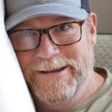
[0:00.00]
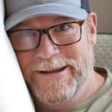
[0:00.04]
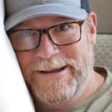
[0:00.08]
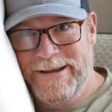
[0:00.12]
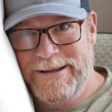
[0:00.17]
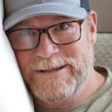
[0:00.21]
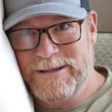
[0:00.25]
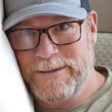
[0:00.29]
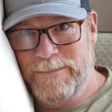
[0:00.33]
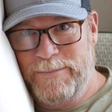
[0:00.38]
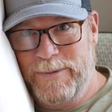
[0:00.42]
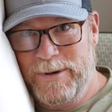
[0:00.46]

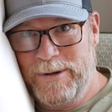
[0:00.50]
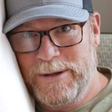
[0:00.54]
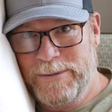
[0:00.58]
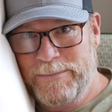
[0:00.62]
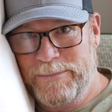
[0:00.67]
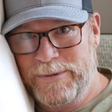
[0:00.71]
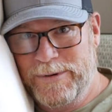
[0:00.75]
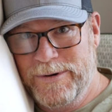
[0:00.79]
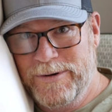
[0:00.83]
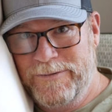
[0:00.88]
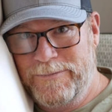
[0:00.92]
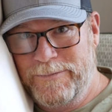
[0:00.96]
is a
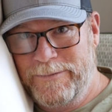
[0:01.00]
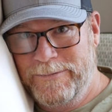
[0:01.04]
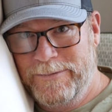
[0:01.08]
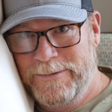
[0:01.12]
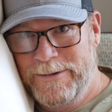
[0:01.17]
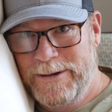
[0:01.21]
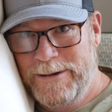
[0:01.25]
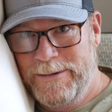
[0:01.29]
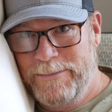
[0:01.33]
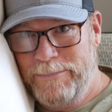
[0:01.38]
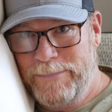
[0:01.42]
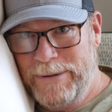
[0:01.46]
bulletproof
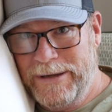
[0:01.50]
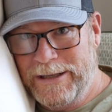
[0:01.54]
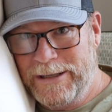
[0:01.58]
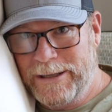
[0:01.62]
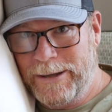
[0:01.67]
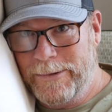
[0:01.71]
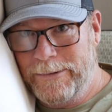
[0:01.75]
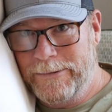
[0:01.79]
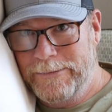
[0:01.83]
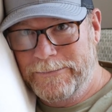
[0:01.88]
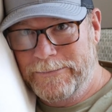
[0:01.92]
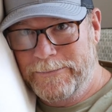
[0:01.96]

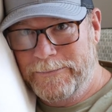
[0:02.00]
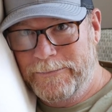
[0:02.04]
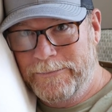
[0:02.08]
pillow.